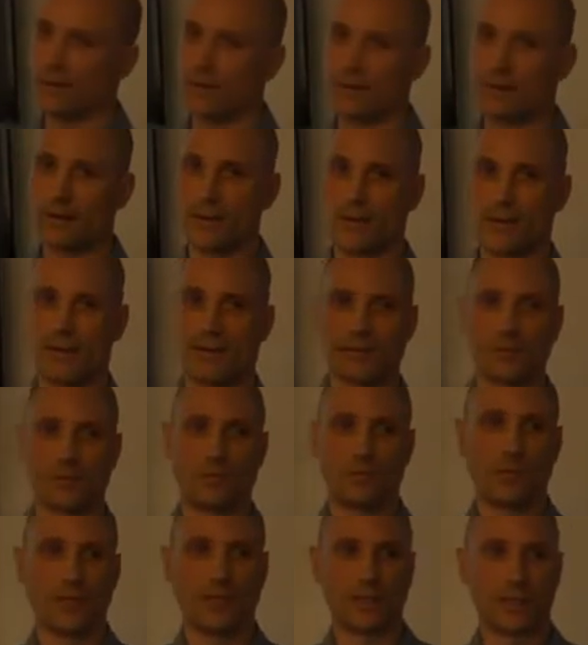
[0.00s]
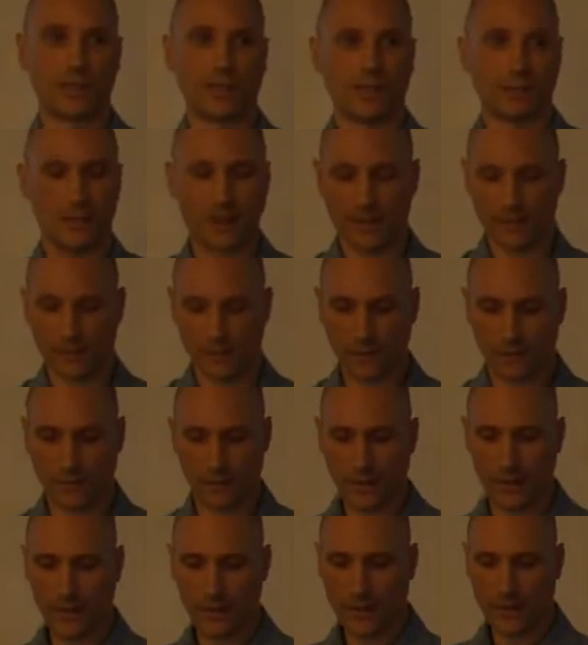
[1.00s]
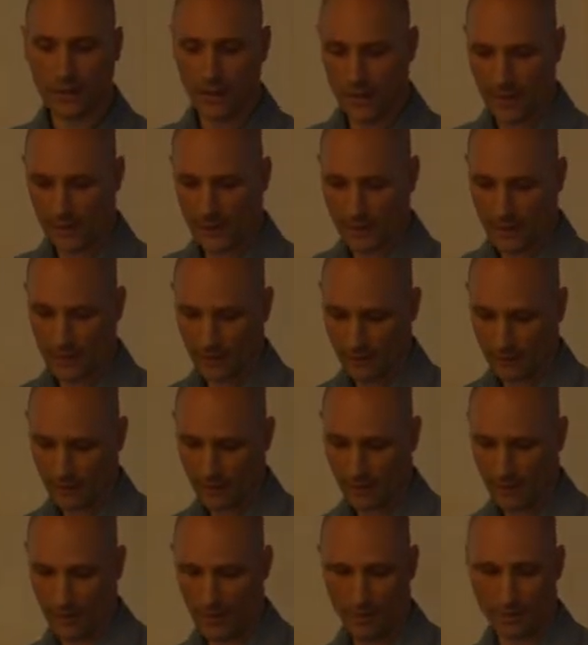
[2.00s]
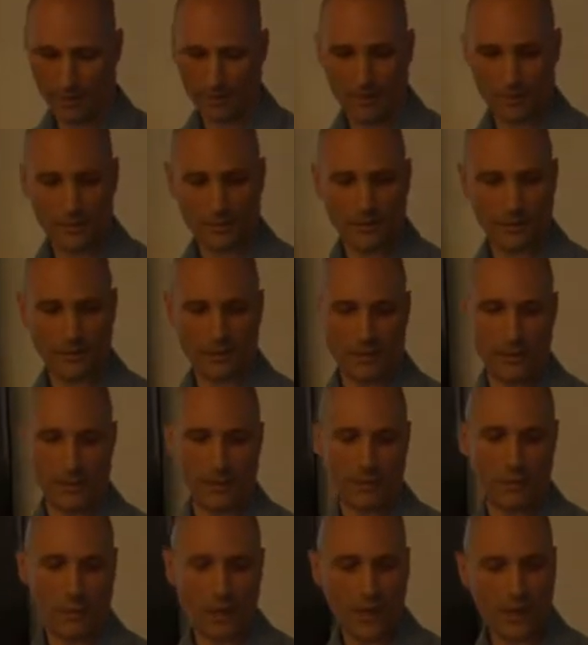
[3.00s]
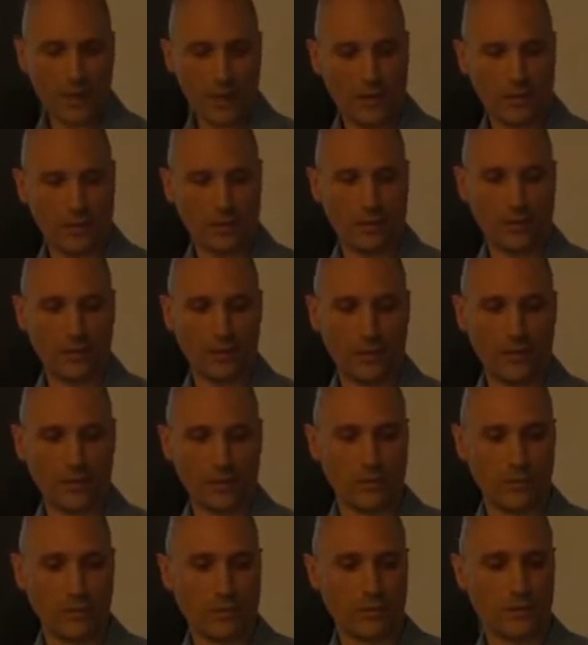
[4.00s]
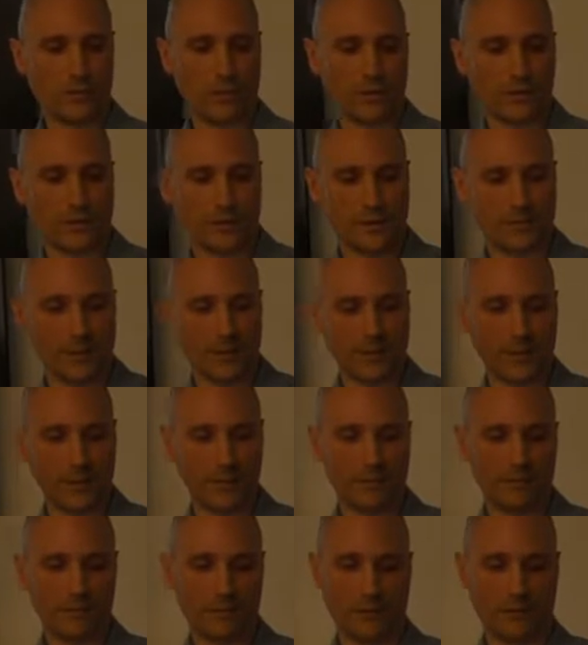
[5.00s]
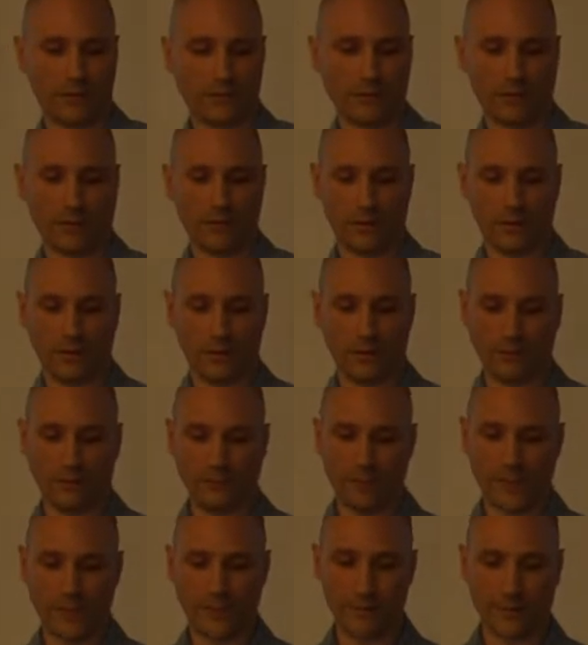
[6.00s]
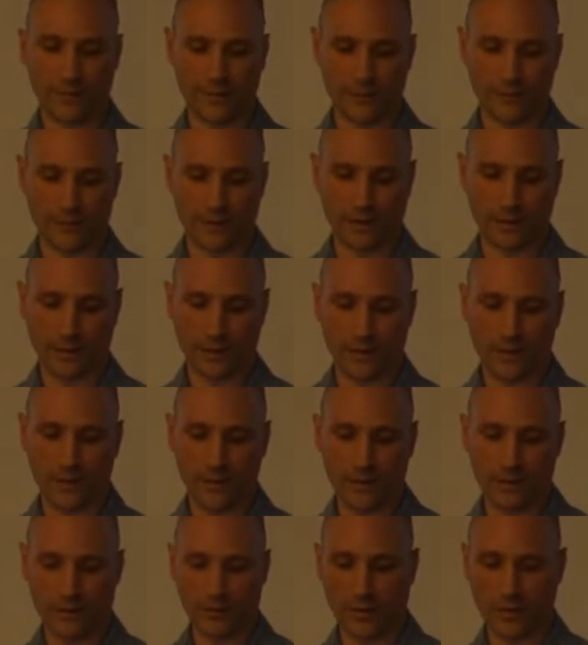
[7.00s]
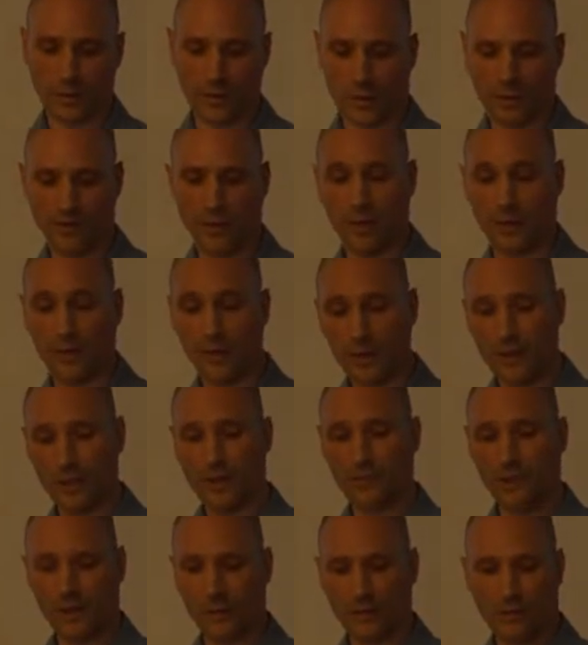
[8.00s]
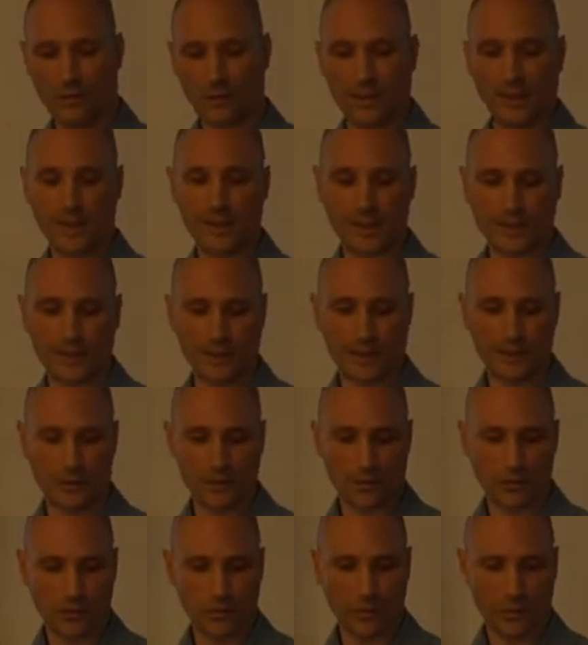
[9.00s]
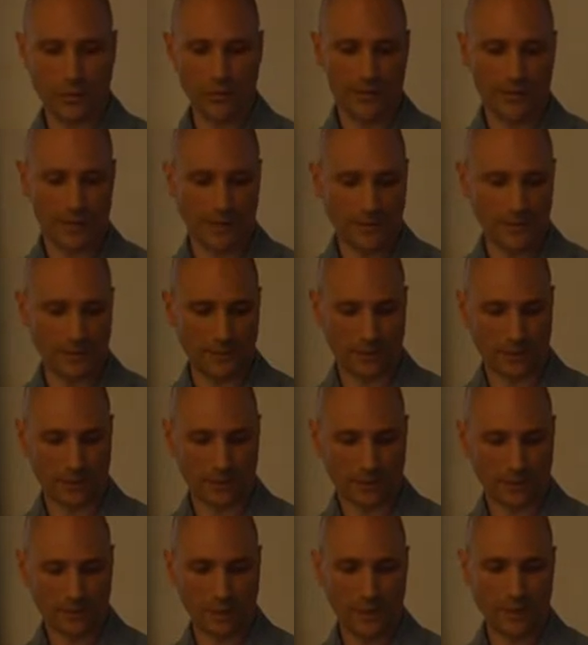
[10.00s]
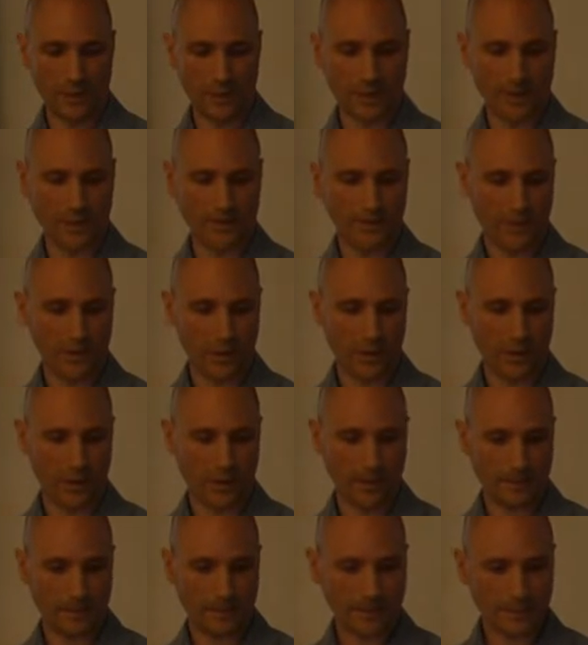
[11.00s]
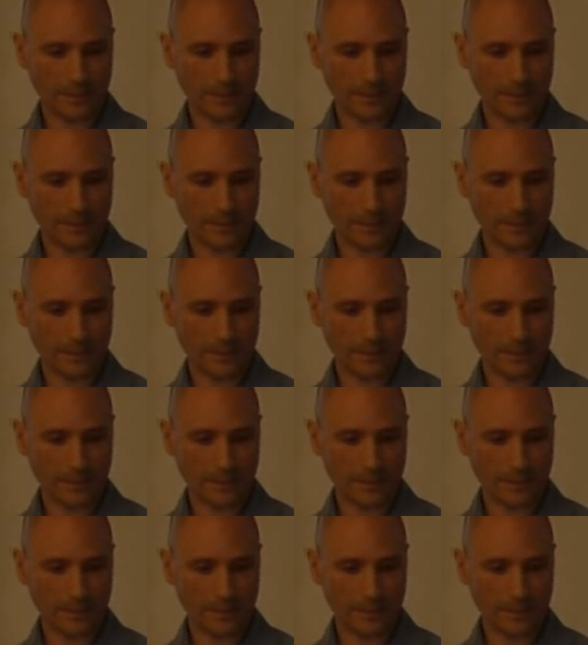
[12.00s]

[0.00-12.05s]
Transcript: under this public key. Okay, so that's the way you control the spending of bitcoins in the Bitcoin blockchain by providing a signature which is valid for some public key. Okay.